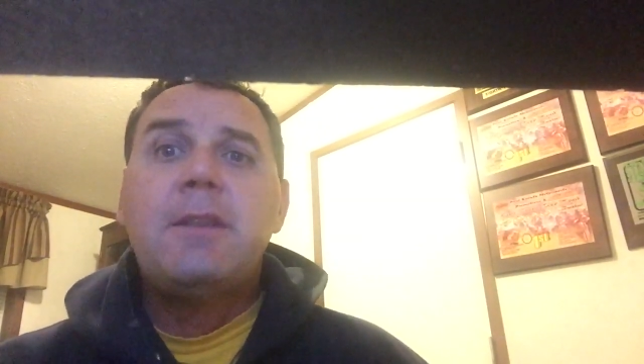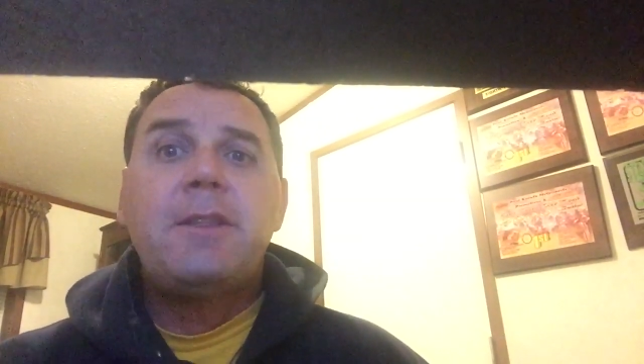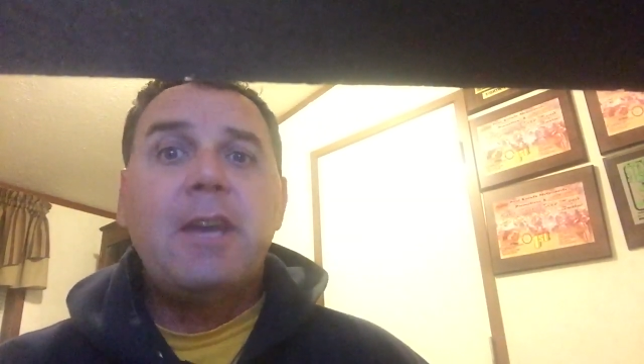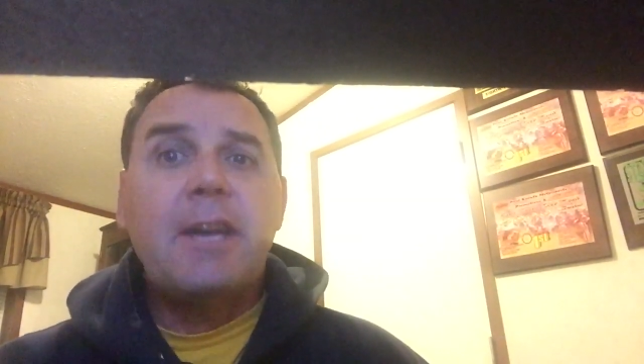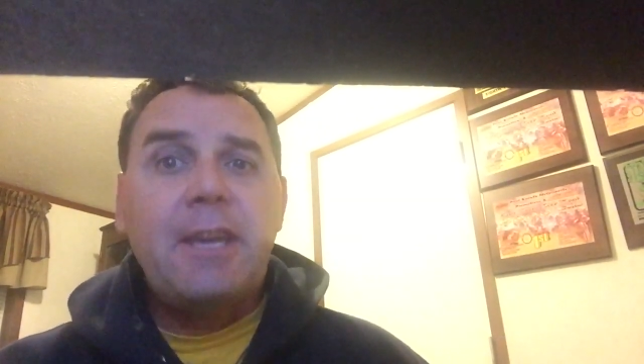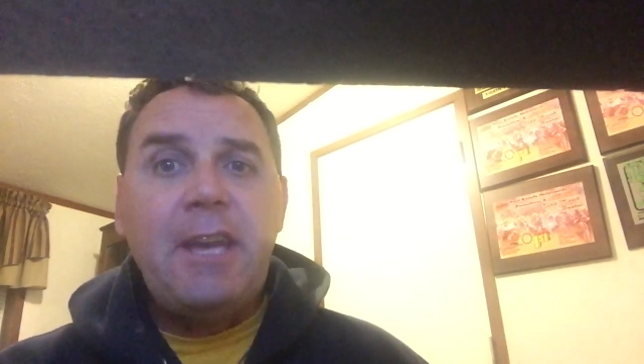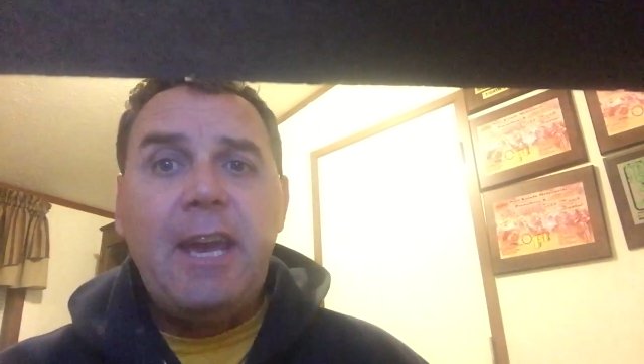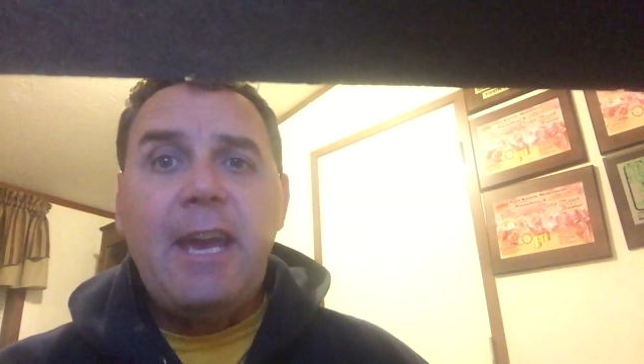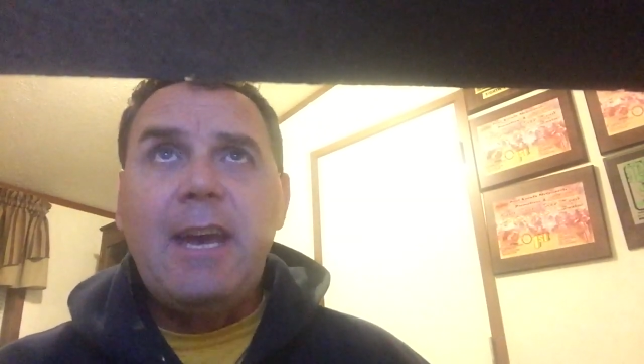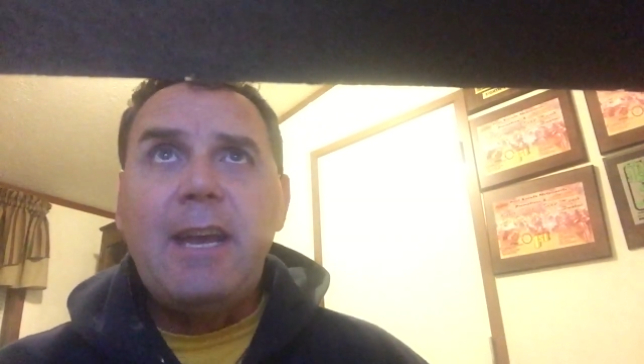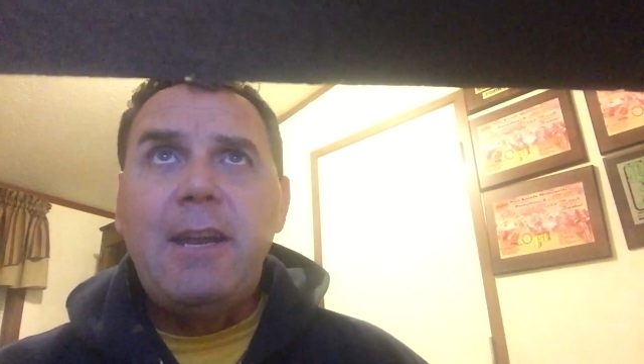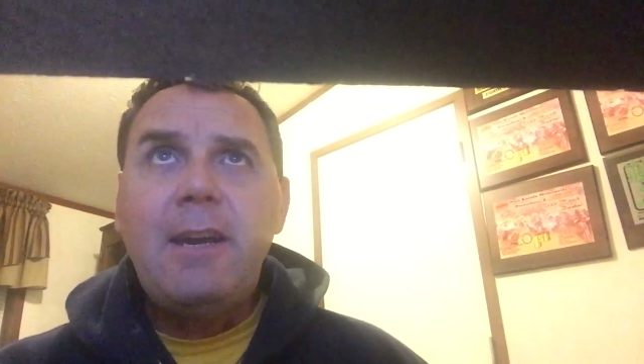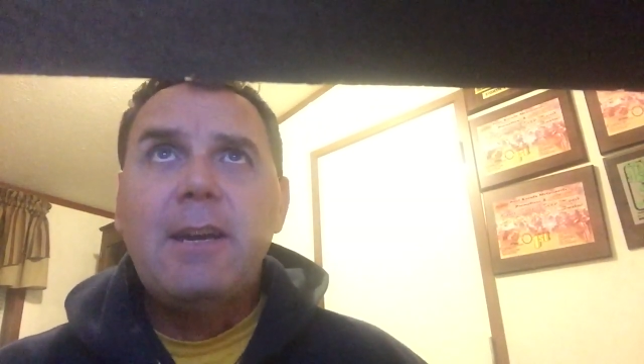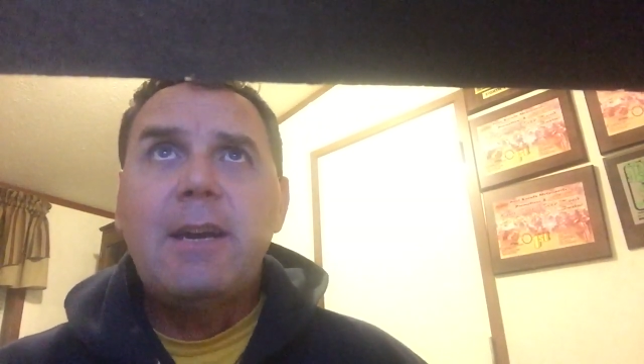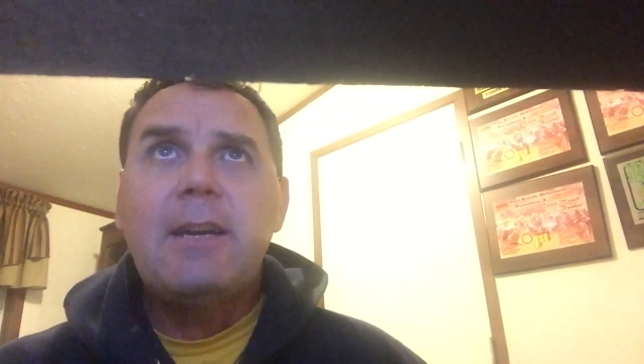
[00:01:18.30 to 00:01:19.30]
The
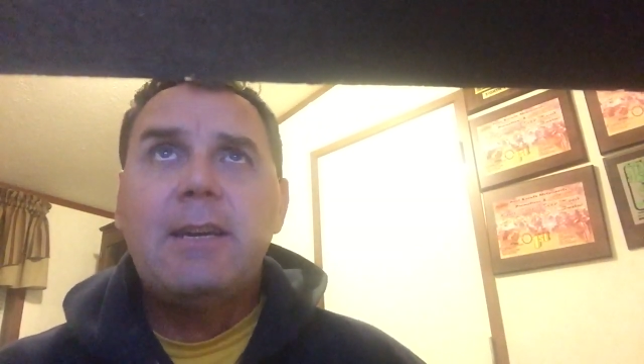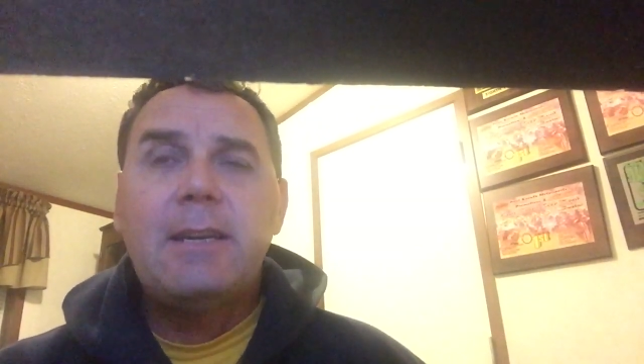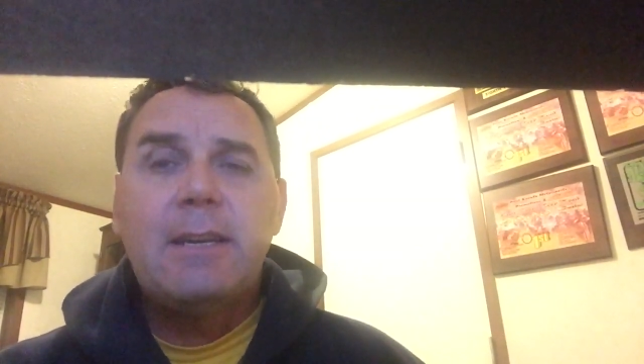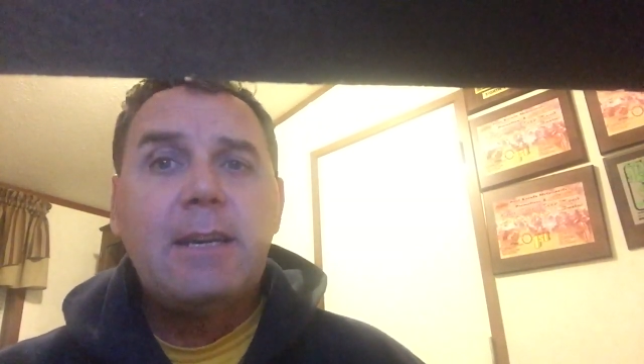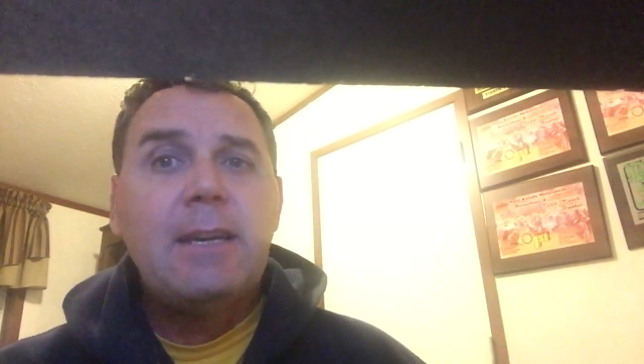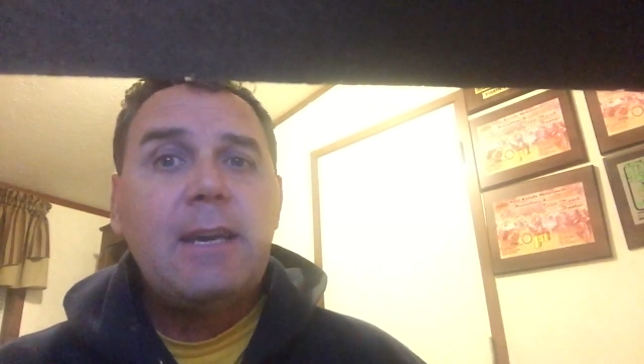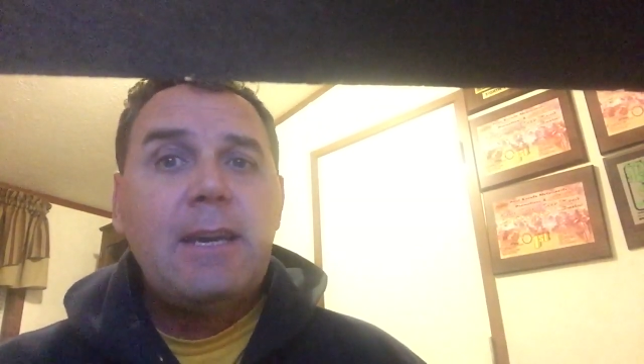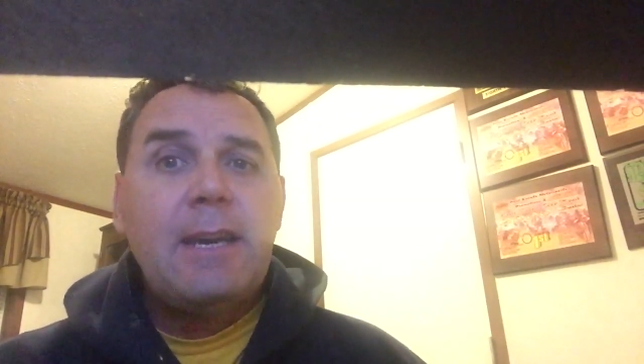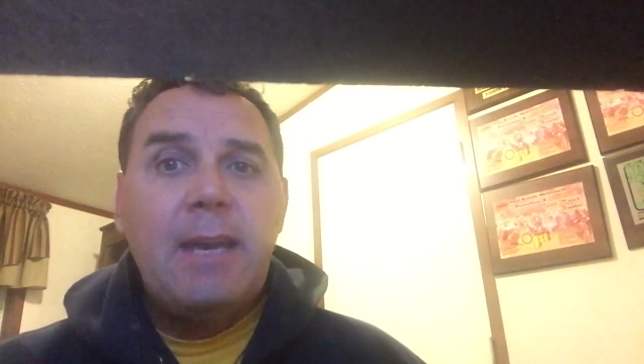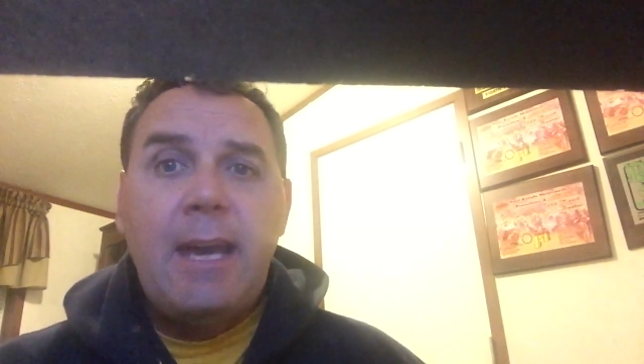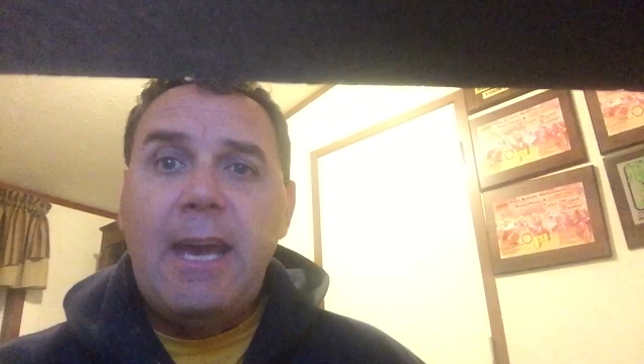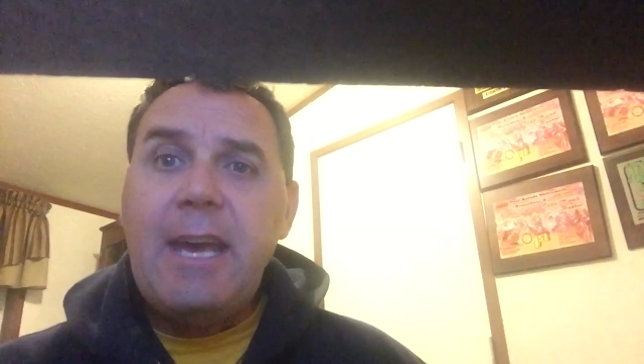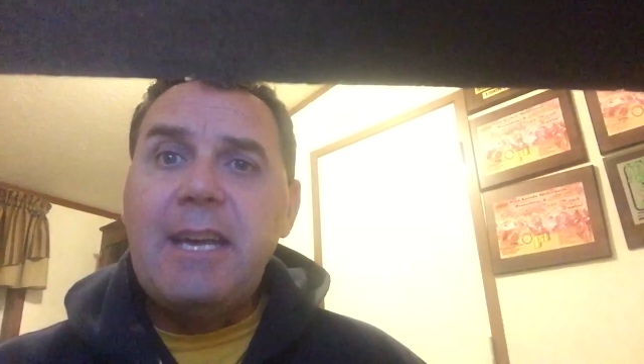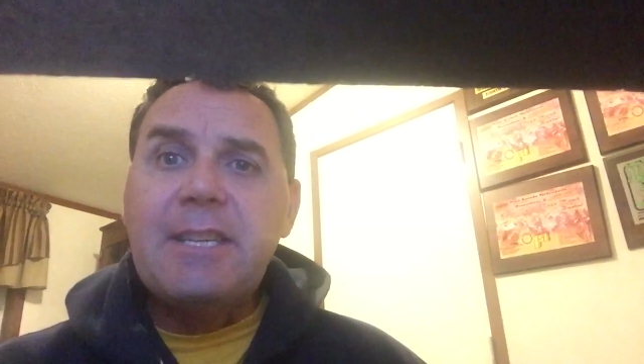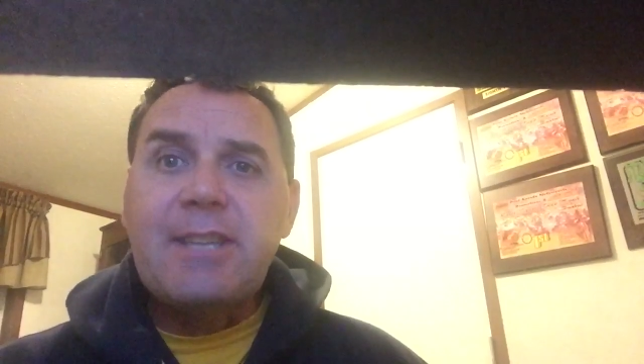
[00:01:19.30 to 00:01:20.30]
kid
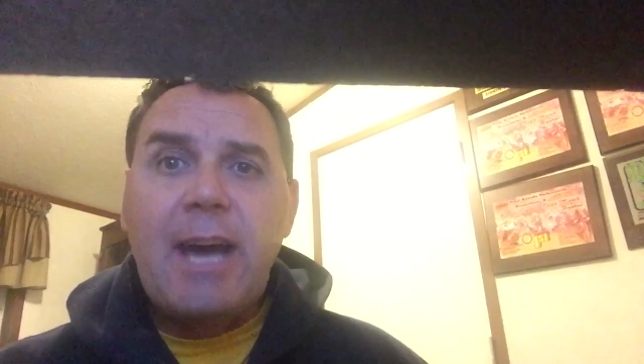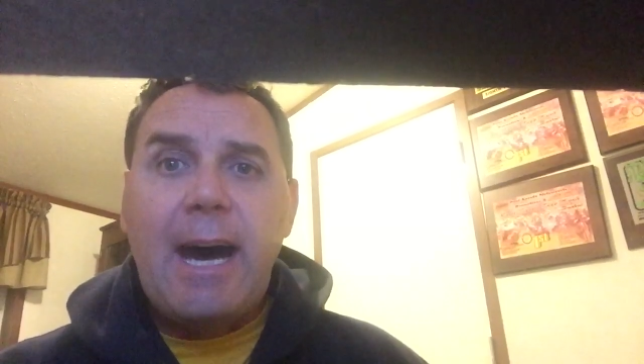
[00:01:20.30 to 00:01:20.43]
is